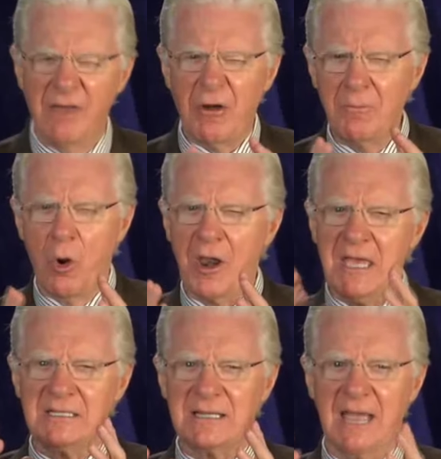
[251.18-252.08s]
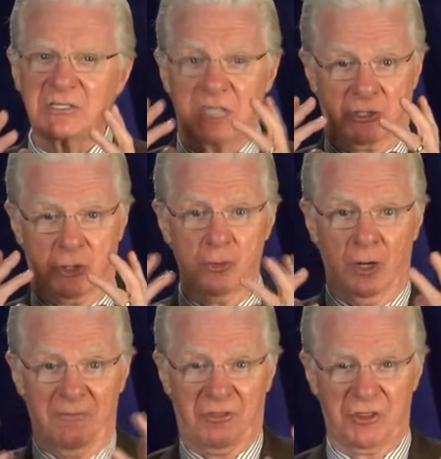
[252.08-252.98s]
evermore he takes the
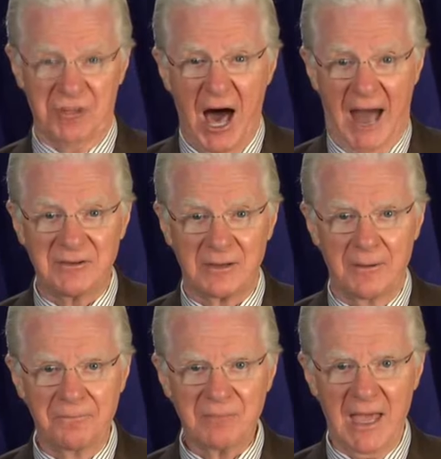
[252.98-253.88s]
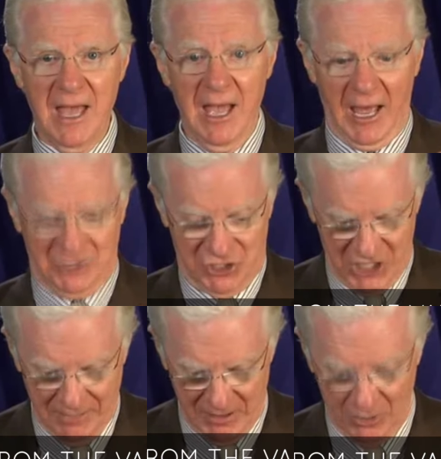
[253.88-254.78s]
tool of thought and
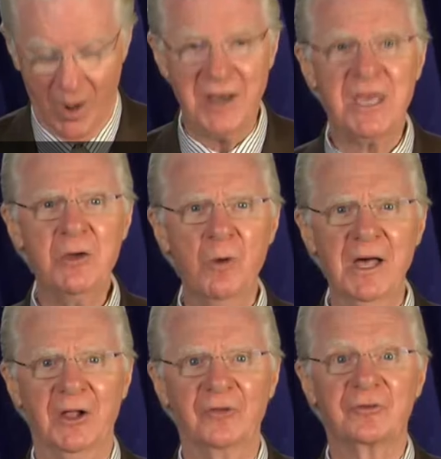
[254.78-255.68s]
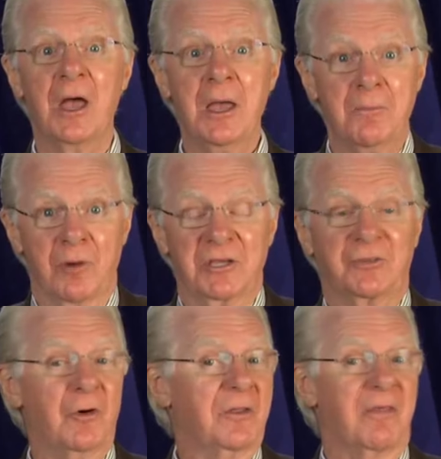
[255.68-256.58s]
shaping what he wills
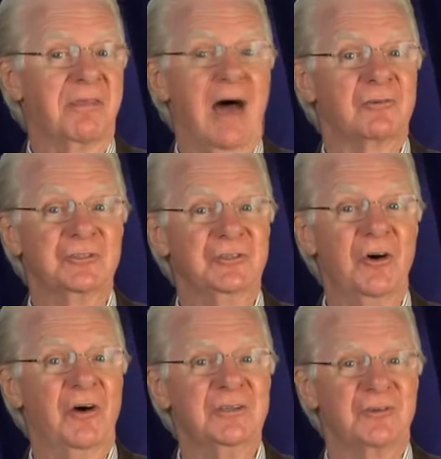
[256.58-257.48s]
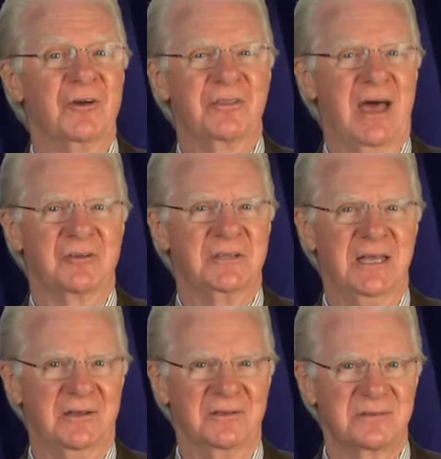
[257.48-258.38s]
brings forth a thousand joys or a
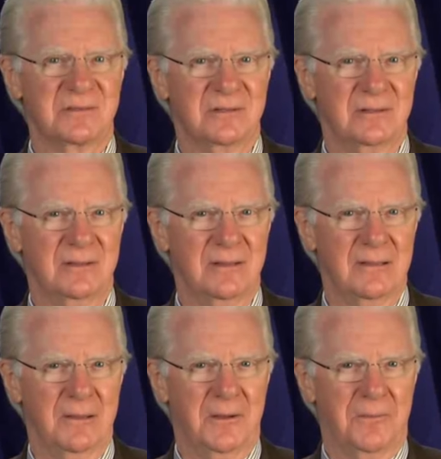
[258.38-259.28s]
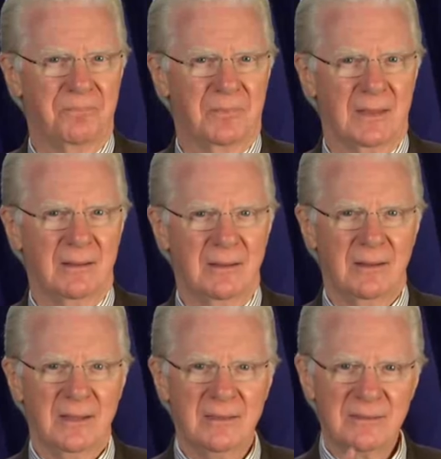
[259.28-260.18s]
thousand ills.
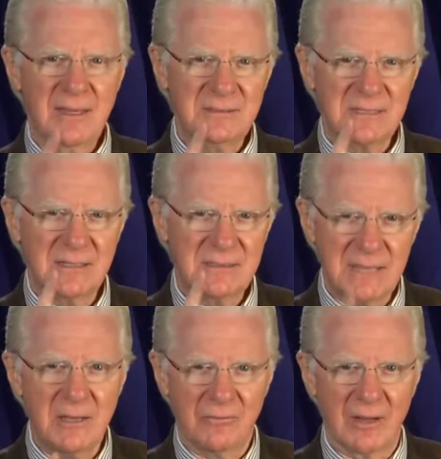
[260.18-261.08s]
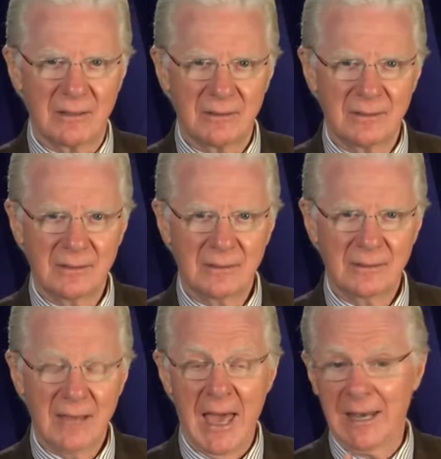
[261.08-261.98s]
He thinks in secret
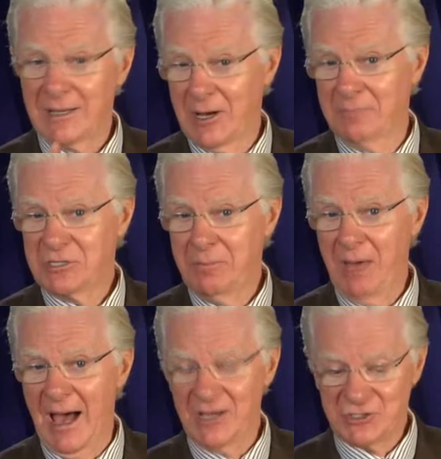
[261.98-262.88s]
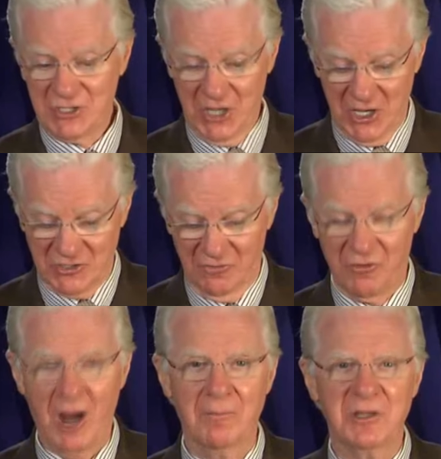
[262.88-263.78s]
and it comes to pass his
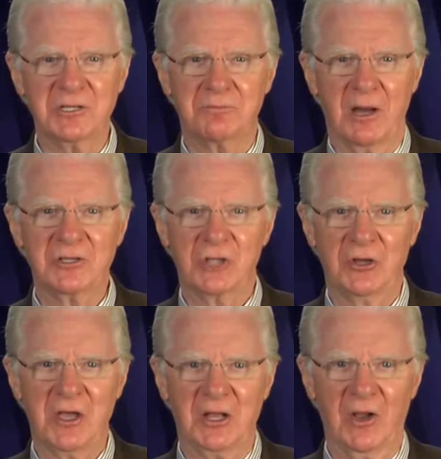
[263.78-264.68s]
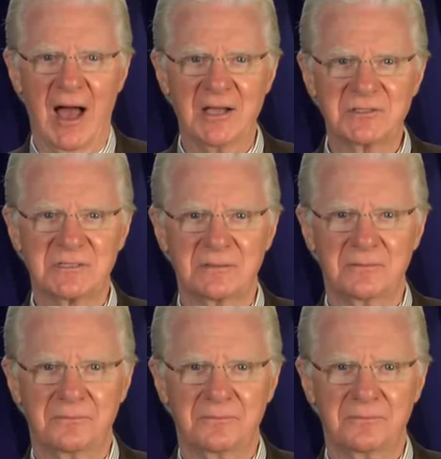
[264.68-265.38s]
environment is but his looking glass.